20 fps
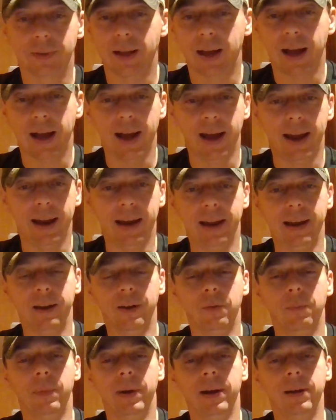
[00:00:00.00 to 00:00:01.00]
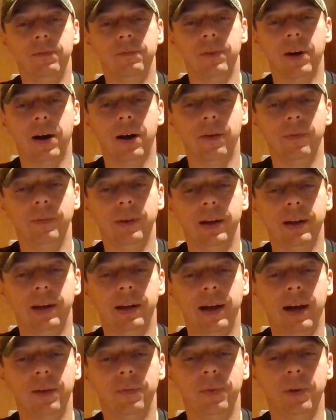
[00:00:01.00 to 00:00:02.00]
I ain't gonna be involved in
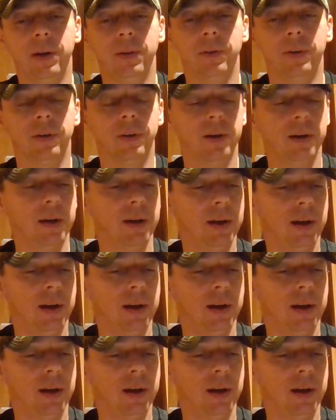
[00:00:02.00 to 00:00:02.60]
it. I'd rather